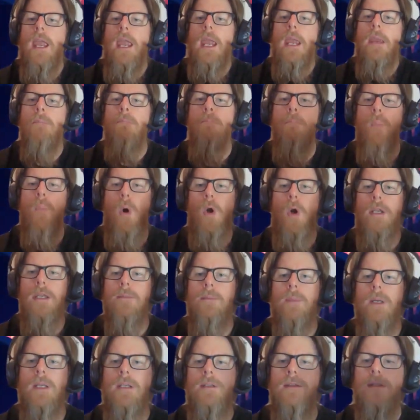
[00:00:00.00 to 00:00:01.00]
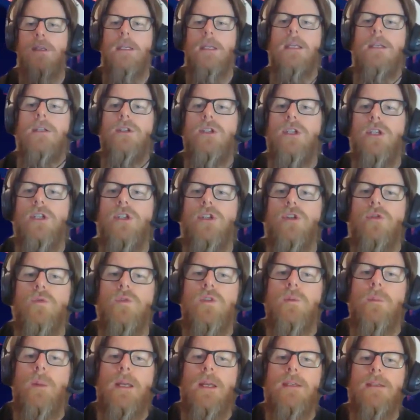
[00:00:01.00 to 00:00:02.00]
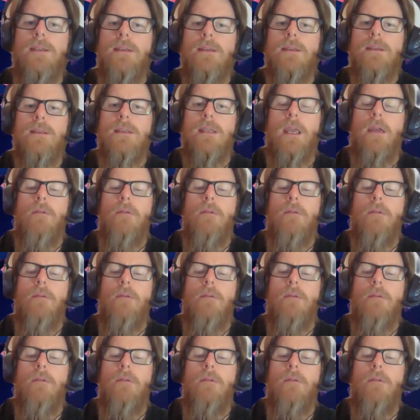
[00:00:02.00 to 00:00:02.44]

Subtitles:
embodiment in digital spaces.